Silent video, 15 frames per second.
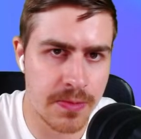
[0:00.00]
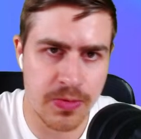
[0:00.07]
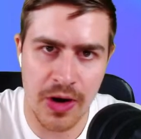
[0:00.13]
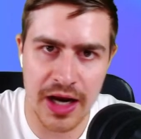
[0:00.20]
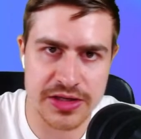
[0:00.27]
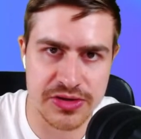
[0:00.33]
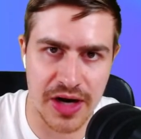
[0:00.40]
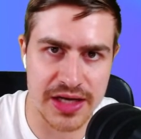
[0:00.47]

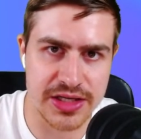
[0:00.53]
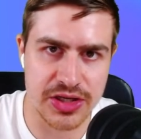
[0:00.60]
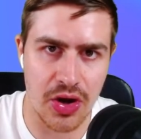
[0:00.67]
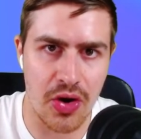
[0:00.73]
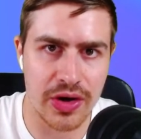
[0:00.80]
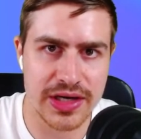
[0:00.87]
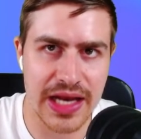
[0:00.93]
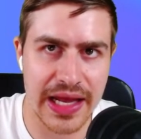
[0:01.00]
price rises
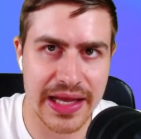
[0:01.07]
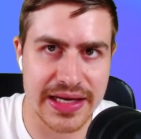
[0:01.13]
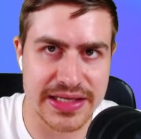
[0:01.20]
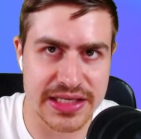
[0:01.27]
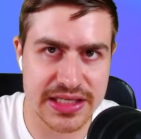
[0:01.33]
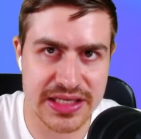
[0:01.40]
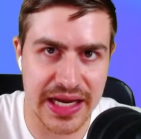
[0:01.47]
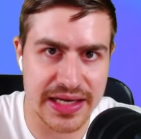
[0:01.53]
aren't like a
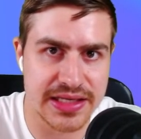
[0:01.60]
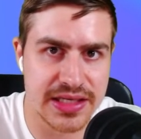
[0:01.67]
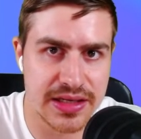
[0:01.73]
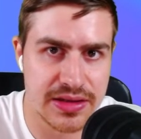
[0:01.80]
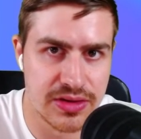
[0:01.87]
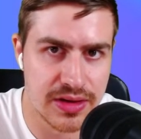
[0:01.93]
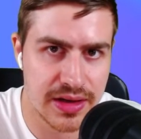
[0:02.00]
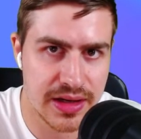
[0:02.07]
set
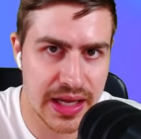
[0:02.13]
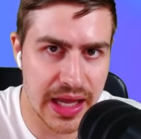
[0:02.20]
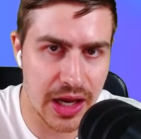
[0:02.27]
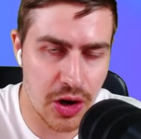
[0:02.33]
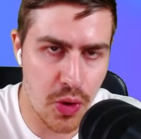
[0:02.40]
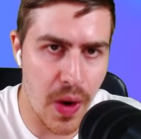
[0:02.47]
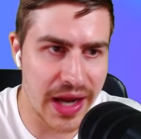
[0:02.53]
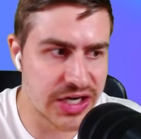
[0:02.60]

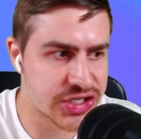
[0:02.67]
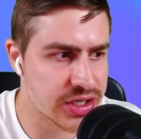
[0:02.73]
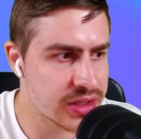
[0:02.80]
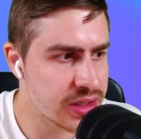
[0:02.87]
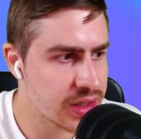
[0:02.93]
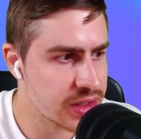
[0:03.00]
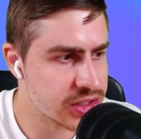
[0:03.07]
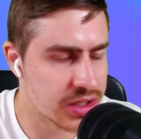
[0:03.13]

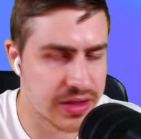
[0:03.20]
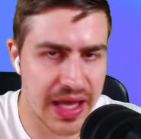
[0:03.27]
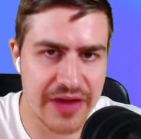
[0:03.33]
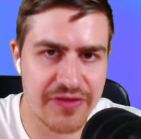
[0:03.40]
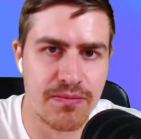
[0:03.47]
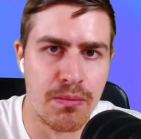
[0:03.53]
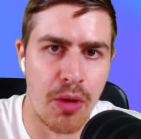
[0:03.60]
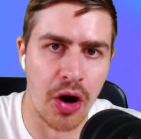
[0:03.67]
equation. So
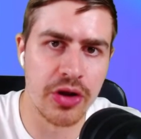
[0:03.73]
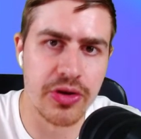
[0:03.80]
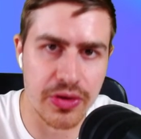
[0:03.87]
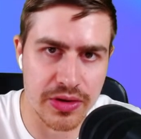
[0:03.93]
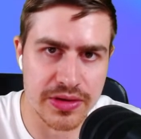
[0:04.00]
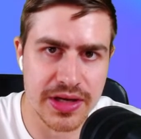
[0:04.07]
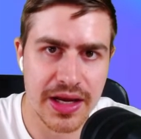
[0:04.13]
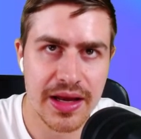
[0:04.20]
they've
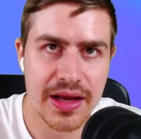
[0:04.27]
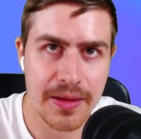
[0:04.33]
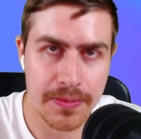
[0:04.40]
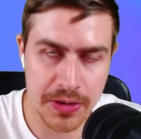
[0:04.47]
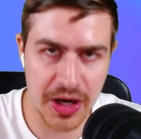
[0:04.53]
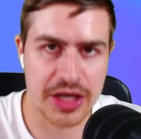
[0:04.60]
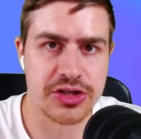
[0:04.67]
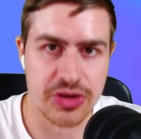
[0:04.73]
modeled
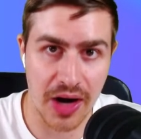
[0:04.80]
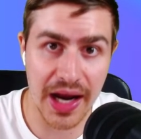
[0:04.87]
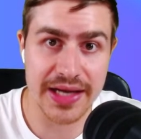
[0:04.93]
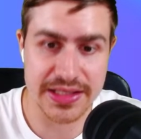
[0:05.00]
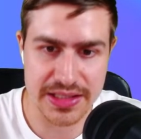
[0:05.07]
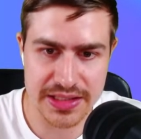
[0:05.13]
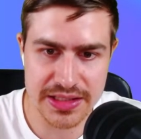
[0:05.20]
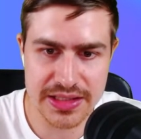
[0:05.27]
price
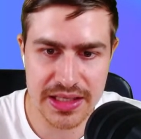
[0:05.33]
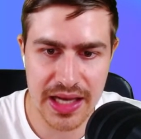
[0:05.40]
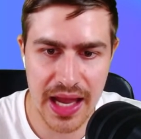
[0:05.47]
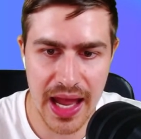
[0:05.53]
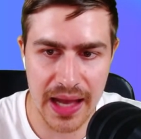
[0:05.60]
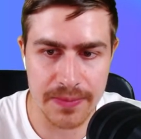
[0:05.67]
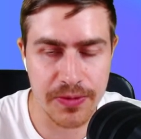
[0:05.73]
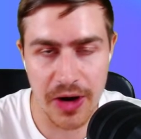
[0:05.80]
rises
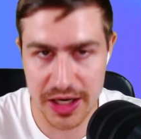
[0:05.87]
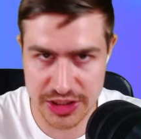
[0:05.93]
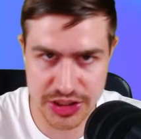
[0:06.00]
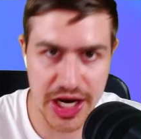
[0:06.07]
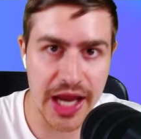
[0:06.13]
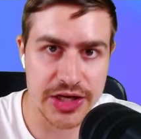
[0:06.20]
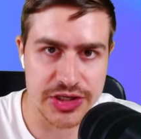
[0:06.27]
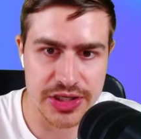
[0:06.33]
and price
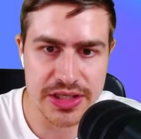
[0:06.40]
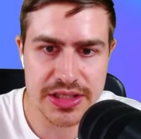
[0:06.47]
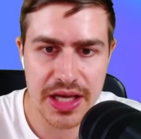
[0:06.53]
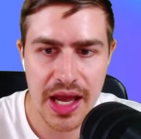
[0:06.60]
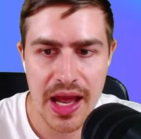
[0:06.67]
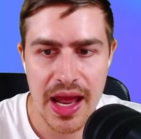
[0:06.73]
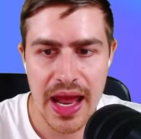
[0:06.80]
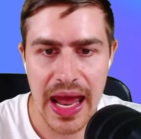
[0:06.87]
changes,
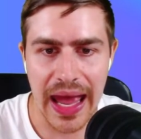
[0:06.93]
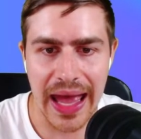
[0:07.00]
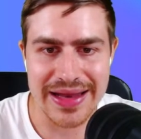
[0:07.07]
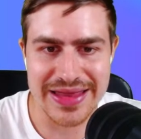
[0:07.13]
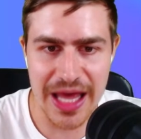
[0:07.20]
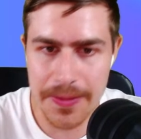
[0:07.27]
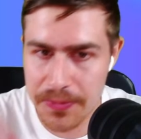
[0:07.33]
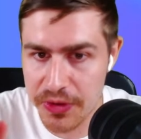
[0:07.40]
and
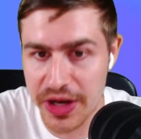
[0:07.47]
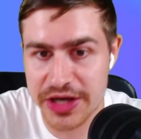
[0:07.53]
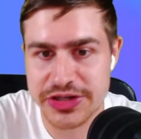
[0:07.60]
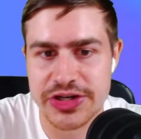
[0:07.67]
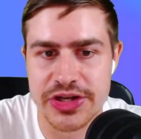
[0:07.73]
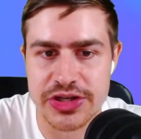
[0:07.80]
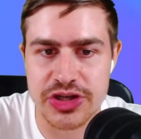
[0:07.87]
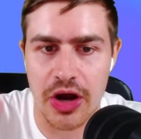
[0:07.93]
their
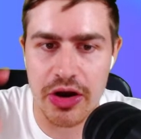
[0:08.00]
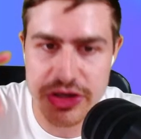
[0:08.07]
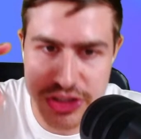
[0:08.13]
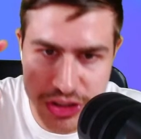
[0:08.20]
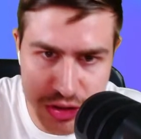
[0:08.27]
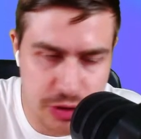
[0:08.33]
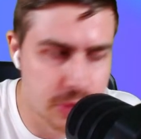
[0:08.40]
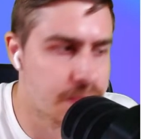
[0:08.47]
predictions are
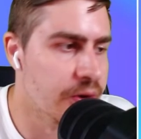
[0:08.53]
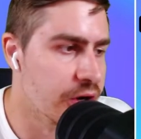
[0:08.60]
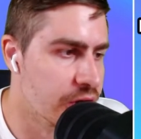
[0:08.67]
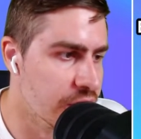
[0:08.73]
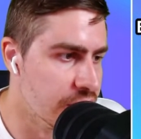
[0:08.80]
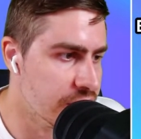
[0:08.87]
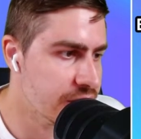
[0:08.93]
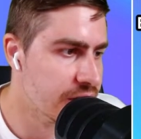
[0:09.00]
super
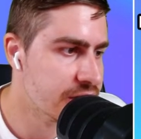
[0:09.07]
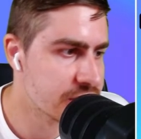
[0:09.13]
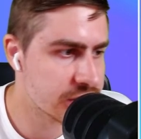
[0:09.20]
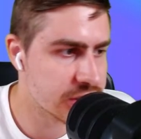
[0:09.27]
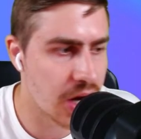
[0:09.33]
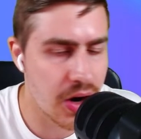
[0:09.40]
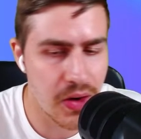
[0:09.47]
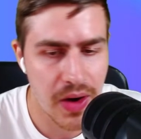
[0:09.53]
good.
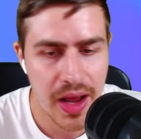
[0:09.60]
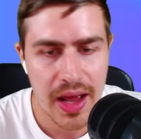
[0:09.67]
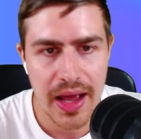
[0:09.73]
So